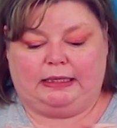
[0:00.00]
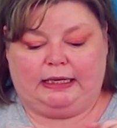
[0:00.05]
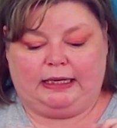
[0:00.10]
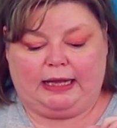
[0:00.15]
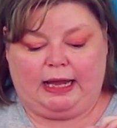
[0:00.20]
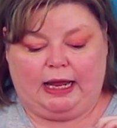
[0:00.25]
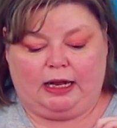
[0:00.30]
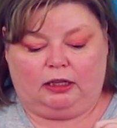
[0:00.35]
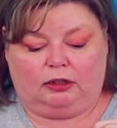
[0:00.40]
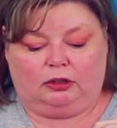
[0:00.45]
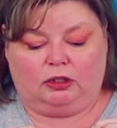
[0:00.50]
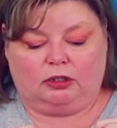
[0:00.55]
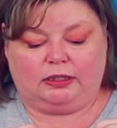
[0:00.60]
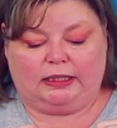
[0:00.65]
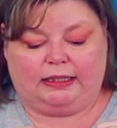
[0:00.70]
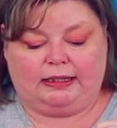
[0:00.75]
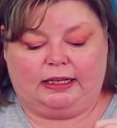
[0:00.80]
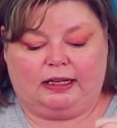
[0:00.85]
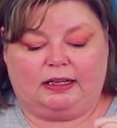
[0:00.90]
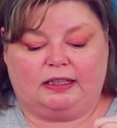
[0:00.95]
And it kind of looks
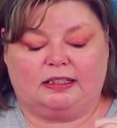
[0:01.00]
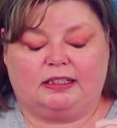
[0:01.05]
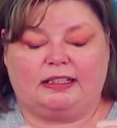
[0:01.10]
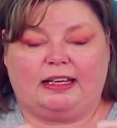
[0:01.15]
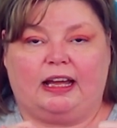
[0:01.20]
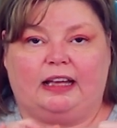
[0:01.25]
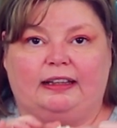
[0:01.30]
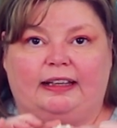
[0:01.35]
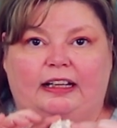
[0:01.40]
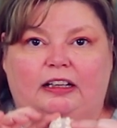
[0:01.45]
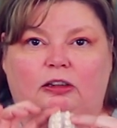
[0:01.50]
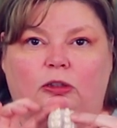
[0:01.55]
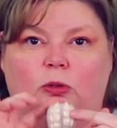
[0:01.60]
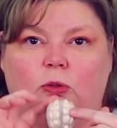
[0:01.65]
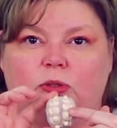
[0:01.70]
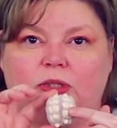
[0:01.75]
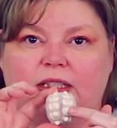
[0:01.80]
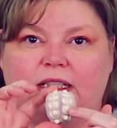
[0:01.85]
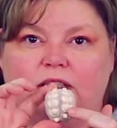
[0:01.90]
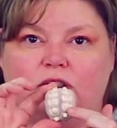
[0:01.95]
like that because it's got like
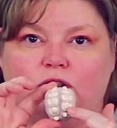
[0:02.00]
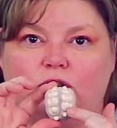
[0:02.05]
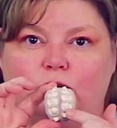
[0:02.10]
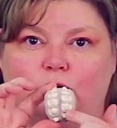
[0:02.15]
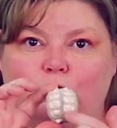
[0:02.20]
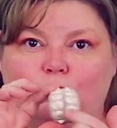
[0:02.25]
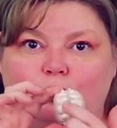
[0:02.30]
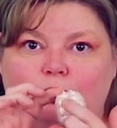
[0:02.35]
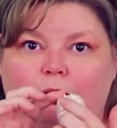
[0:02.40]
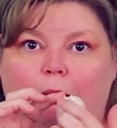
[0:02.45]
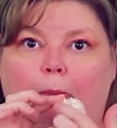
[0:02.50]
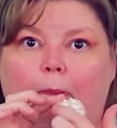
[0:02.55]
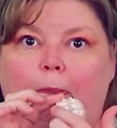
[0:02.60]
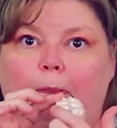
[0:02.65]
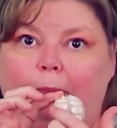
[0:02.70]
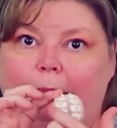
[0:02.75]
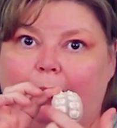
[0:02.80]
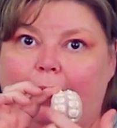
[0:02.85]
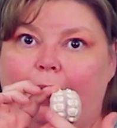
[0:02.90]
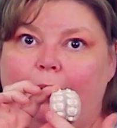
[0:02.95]
little sensors,
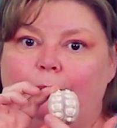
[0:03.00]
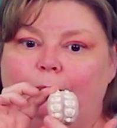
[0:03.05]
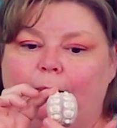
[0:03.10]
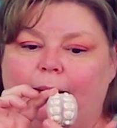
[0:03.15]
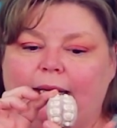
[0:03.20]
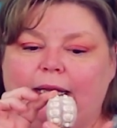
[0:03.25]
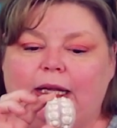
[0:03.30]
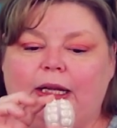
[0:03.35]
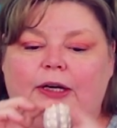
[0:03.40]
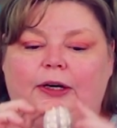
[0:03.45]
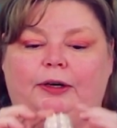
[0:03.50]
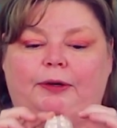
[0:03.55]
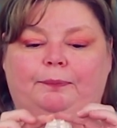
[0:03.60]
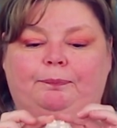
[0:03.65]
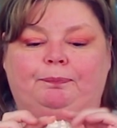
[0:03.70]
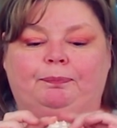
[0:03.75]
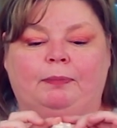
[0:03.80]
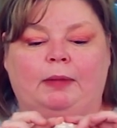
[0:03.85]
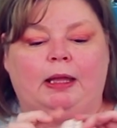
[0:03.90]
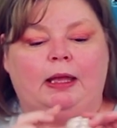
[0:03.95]
yeah, right
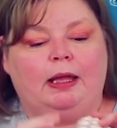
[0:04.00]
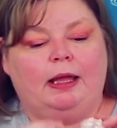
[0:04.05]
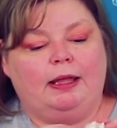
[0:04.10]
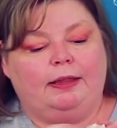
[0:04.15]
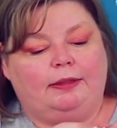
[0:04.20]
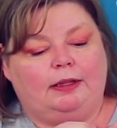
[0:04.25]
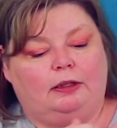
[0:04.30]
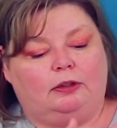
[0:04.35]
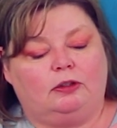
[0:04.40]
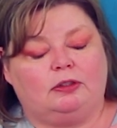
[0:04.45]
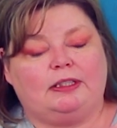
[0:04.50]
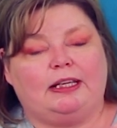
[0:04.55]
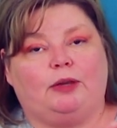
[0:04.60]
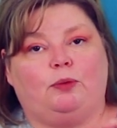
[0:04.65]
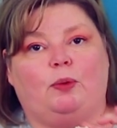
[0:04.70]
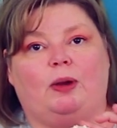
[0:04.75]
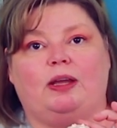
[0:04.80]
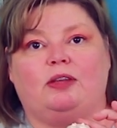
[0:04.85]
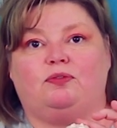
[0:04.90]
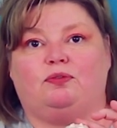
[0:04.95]
here. That looks
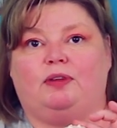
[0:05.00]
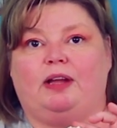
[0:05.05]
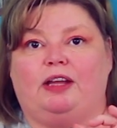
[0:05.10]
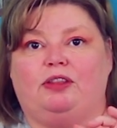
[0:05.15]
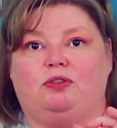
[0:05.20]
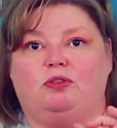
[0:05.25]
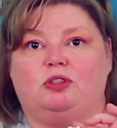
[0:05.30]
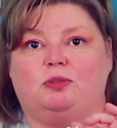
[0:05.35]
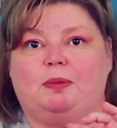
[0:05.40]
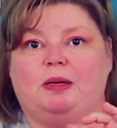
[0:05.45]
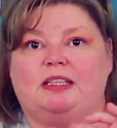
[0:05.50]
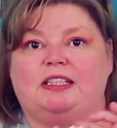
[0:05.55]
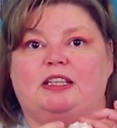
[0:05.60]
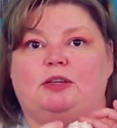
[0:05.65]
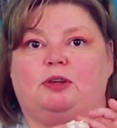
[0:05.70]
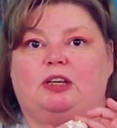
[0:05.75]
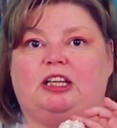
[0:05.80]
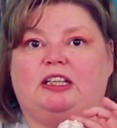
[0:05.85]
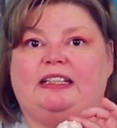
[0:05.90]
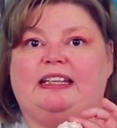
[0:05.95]
like while it's flying through space,
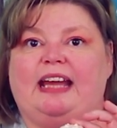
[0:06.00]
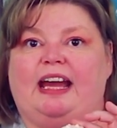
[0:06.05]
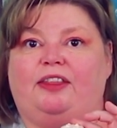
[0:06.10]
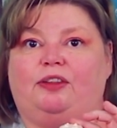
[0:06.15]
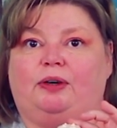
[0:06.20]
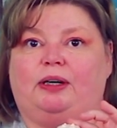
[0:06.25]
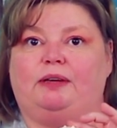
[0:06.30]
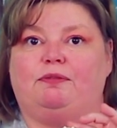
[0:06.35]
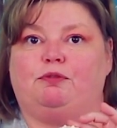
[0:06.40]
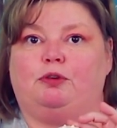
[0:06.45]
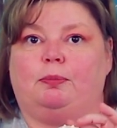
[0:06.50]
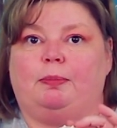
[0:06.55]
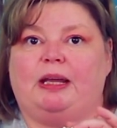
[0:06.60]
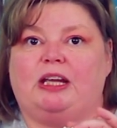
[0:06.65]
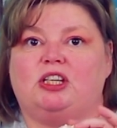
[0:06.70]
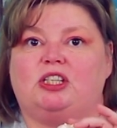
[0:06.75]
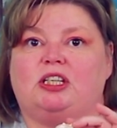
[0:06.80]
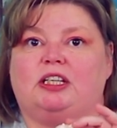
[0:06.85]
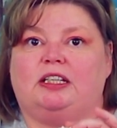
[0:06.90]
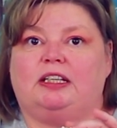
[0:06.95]
it could gather
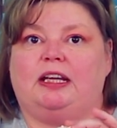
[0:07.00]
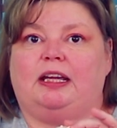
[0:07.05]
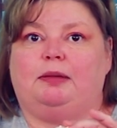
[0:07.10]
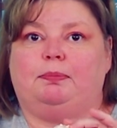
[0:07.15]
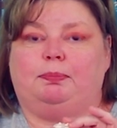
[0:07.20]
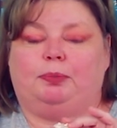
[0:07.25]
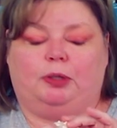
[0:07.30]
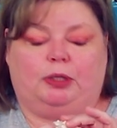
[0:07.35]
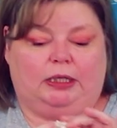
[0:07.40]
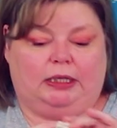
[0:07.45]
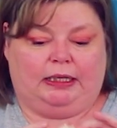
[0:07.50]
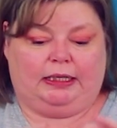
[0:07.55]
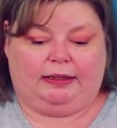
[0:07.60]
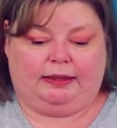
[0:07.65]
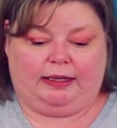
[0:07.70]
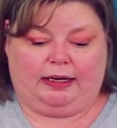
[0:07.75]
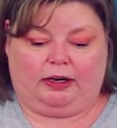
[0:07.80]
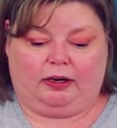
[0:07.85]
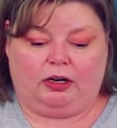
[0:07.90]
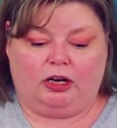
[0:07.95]
information and put it
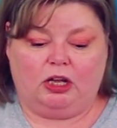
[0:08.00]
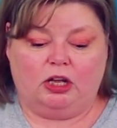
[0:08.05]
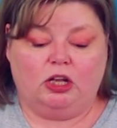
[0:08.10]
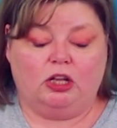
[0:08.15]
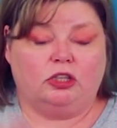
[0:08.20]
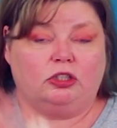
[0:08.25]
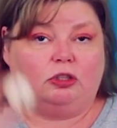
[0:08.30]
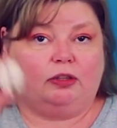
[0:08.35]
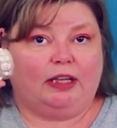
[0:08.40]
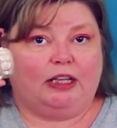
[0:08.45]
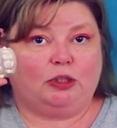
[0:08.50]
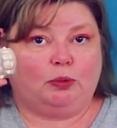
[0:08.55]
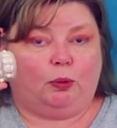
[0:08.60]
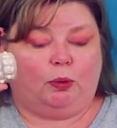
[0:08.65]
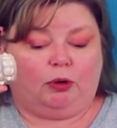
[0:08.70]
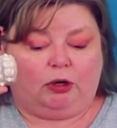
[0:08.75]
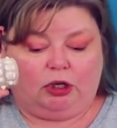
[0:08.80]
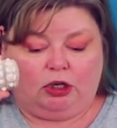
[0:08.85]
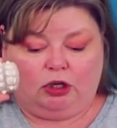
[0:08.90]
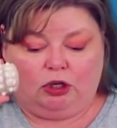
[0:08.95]
in there. So that's what
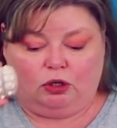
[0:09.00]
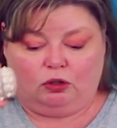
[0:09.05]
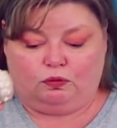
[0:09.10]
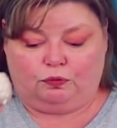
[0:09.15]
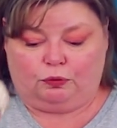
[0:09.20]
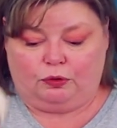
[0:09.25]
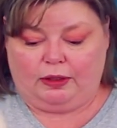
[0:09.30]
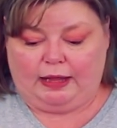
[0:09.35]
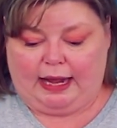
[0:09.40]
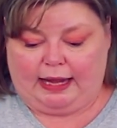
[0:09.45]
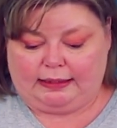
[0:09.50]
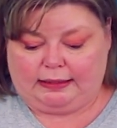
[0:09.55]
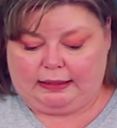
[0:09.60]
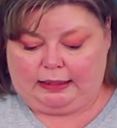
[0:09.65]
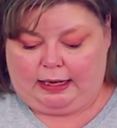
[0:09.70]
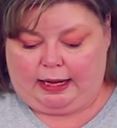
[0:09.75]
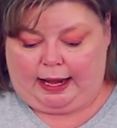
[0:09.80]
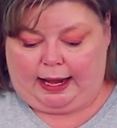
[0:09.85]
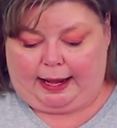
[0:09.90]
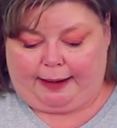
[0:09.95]
we're going to use for that
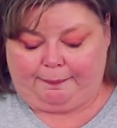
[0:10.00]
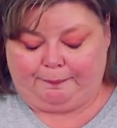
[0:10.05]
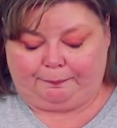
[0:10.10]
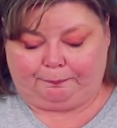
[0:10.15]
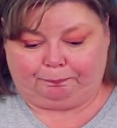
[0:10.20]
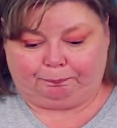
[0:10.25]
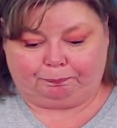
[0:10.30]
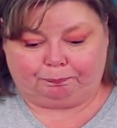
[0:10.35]
today.